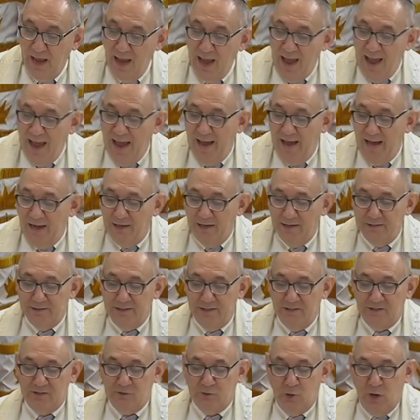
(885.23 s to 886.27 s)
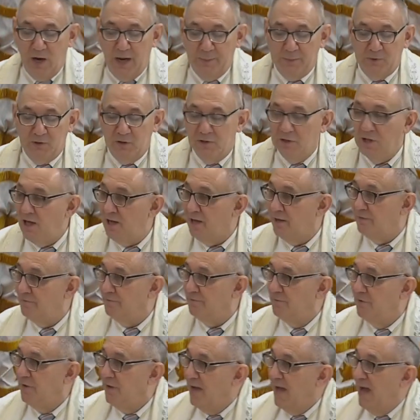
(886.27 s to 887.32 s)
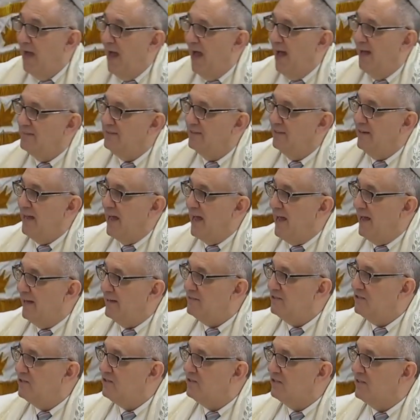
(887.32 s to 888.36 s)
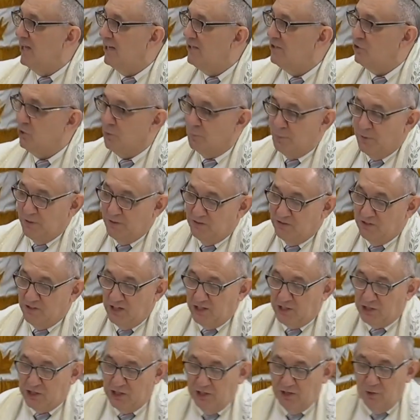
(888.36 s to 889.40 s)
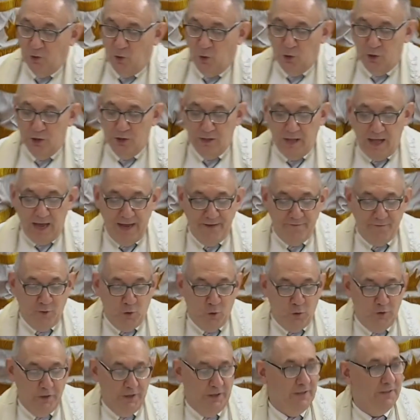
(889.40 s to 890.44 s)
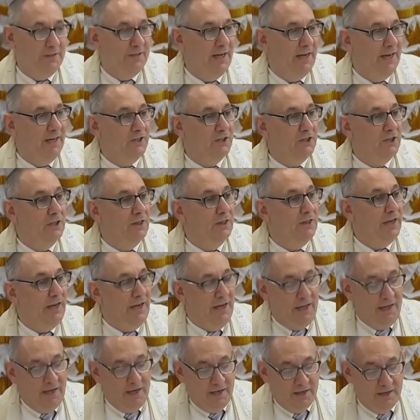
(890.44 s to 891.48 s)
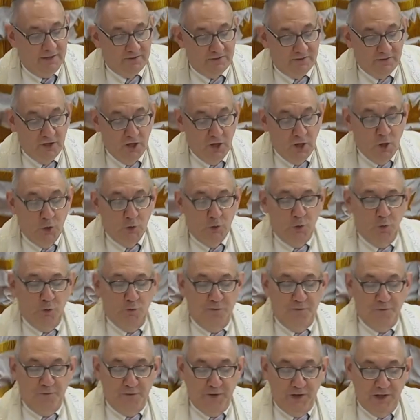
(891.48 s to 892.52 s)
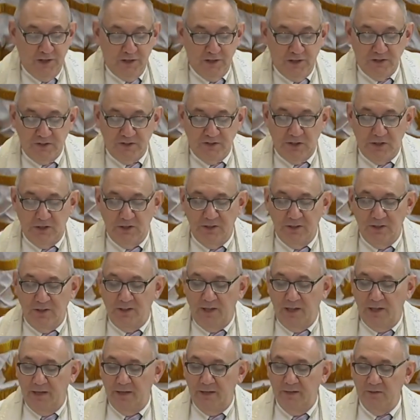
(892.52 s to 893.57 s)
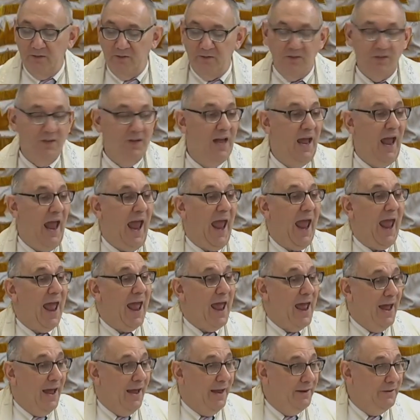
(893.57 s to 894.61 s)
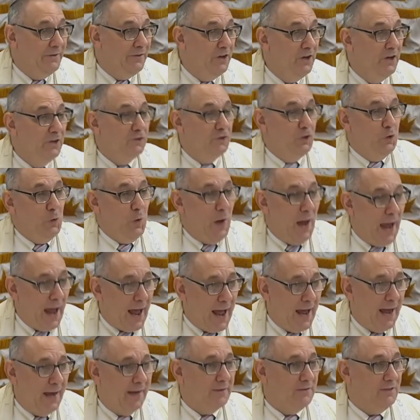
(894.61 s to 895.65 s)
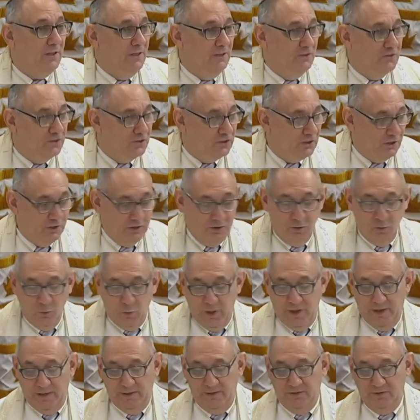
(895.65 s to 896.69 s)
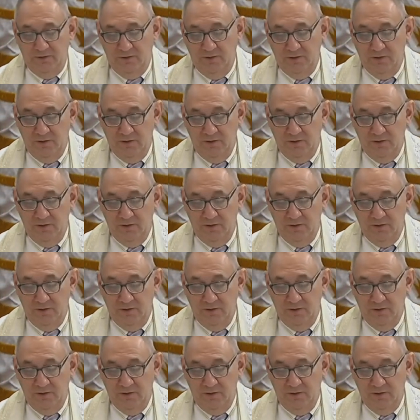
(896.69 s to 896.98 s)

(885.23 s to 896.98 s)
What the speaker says: Held describes love as an existential position or life orientation leading us to feel certain things and to act in certain ways.